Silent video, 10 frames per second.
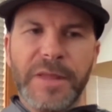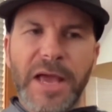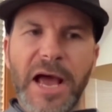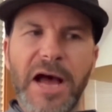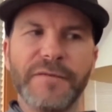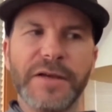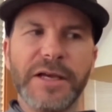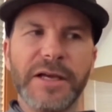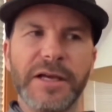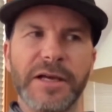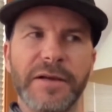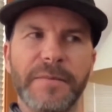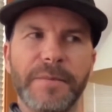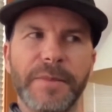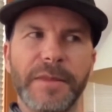having
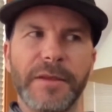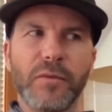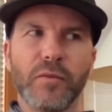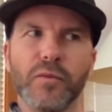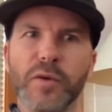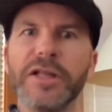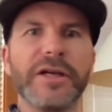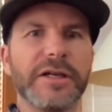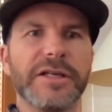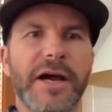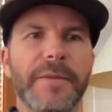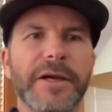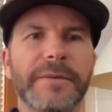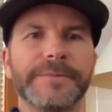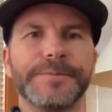really good
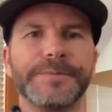timing.